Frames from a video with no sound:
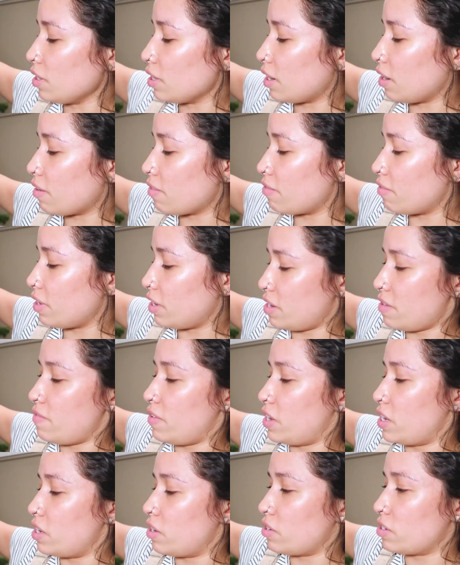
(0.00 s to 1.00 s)
They are very,
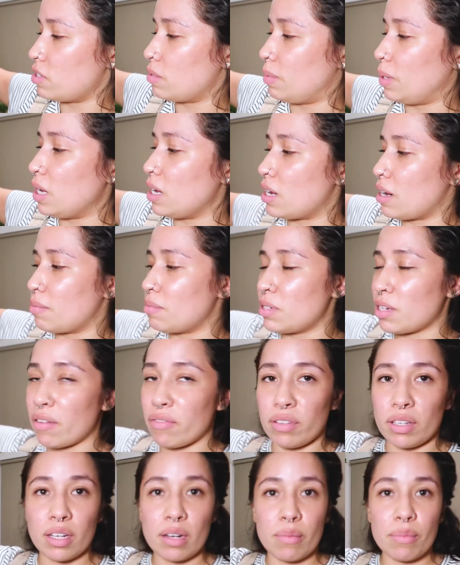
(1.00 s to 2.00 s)
very crispy, and I'm
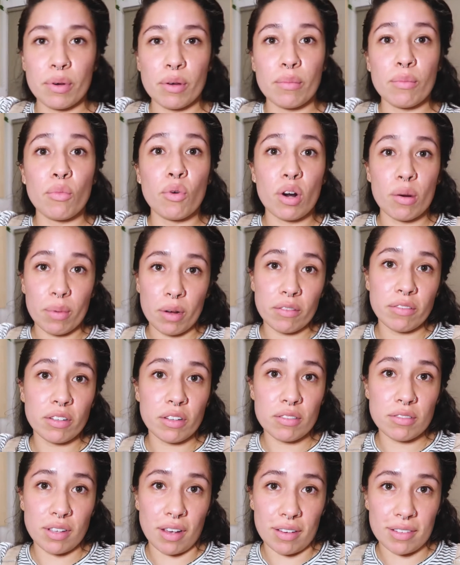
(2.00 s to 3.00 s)
definitely gonna put more
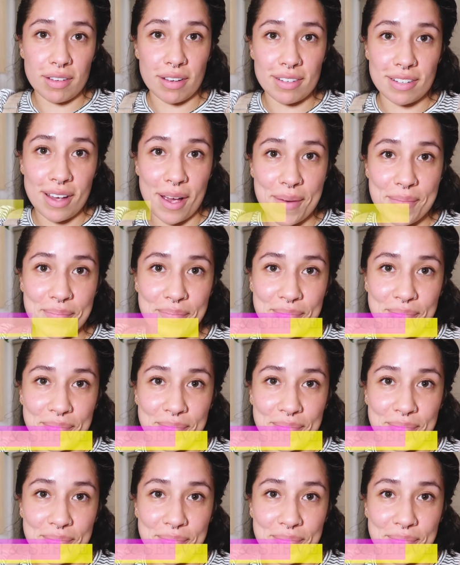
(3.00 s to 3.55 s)
buffalo sauce on top.